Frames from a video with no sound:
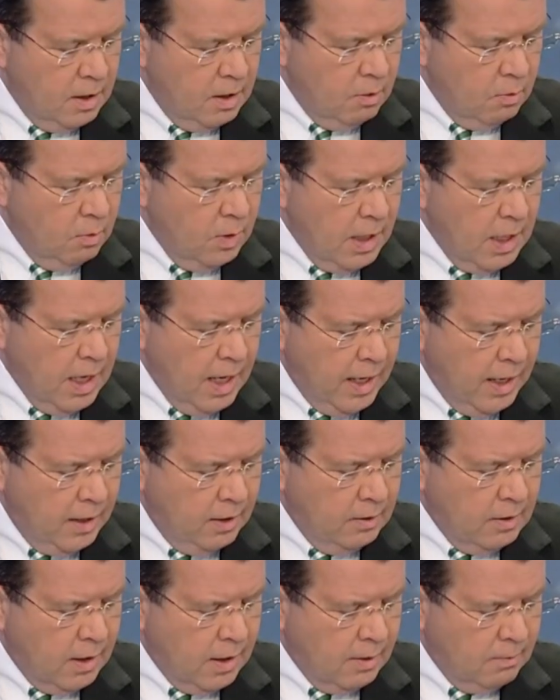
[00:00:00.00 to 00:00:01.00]
You know, we
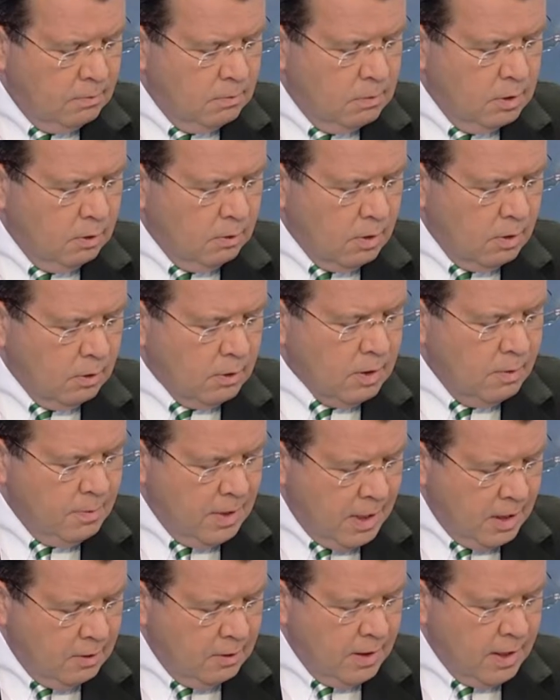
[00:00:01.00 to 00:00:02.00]
had uh, your old
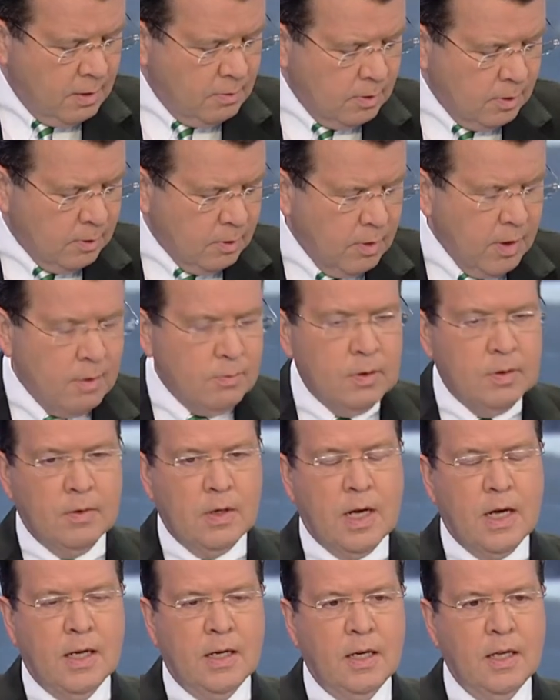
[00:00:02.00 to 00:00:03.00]
commander on the crib
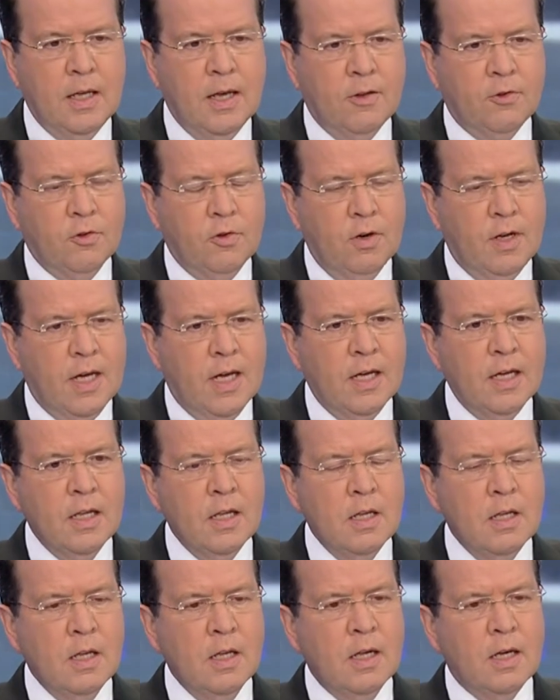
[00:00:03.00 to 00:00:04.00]
on yesterday,
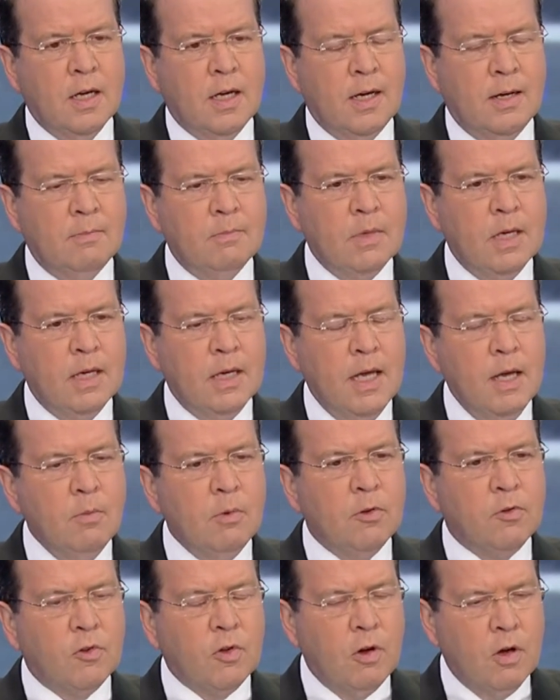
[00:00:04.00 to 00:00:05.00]
um, and he
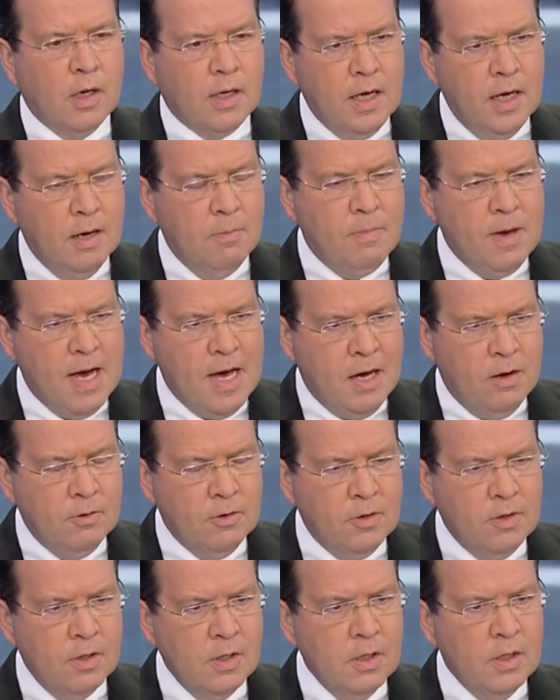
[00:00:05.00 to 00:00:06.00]
was talking
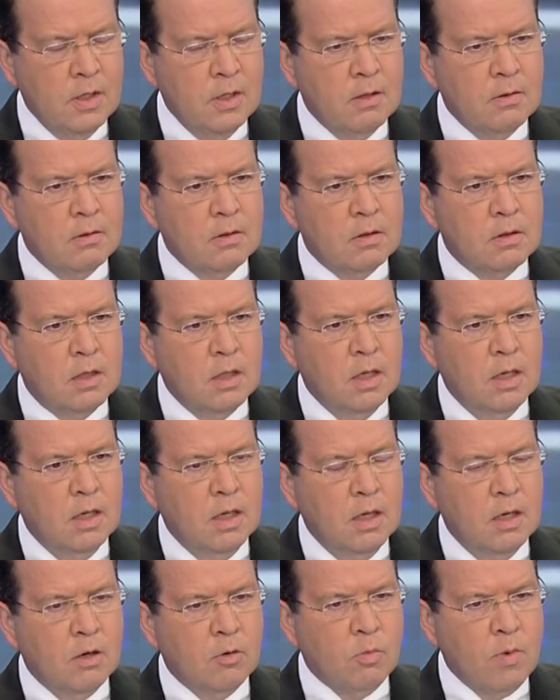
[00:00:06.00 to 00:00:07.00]
about
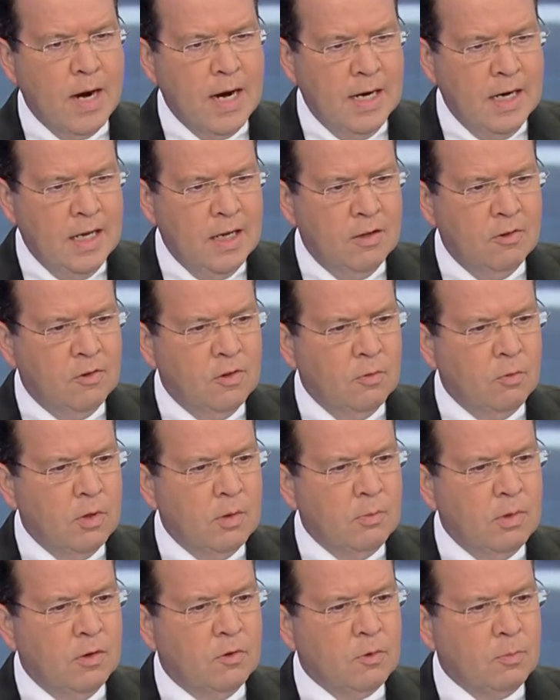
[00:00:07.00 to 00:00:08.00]
the Iranians, it
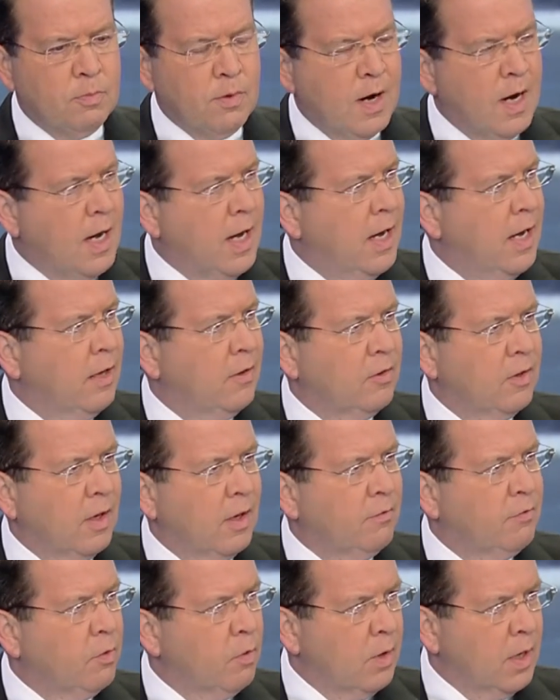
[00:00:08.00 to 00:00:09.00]
wouldn't be surprised, he
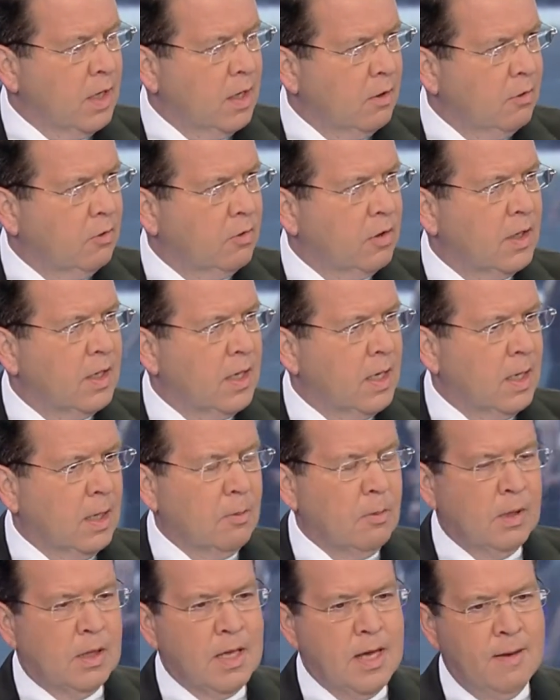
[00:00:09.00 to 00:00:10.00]
had 40 years of
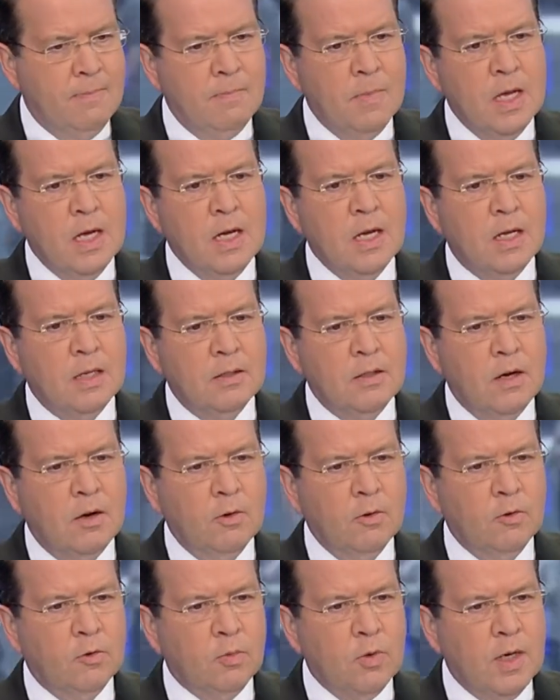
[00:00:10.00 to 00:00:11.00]
dealing with them,
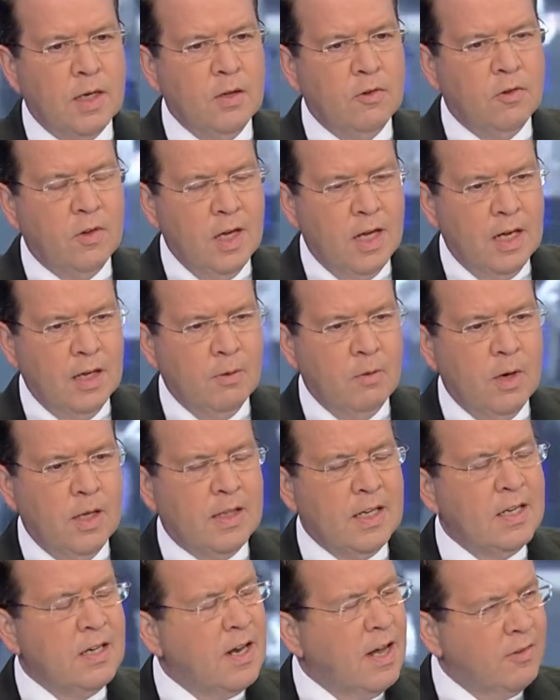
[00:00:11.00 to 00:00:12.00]
knows what he's dealing
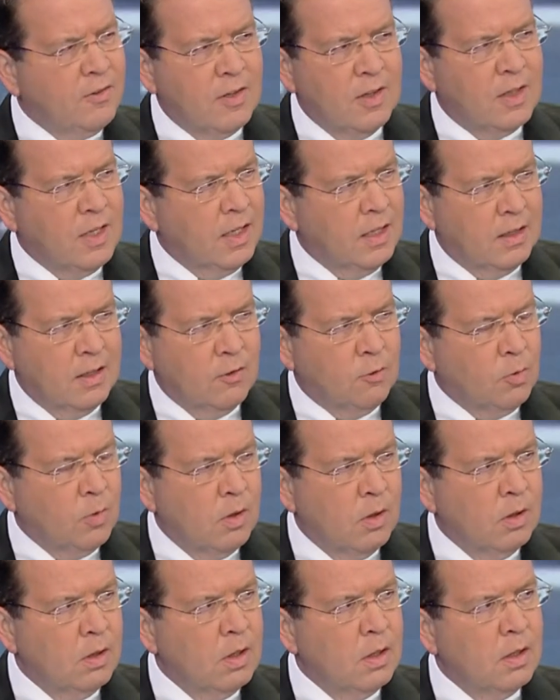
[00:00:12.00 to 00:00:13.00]
with, and doesn't think this
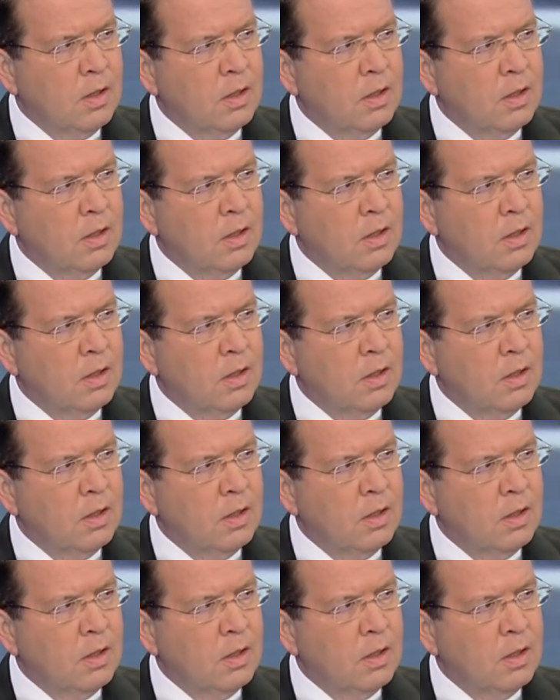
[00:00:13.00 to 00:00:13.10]
will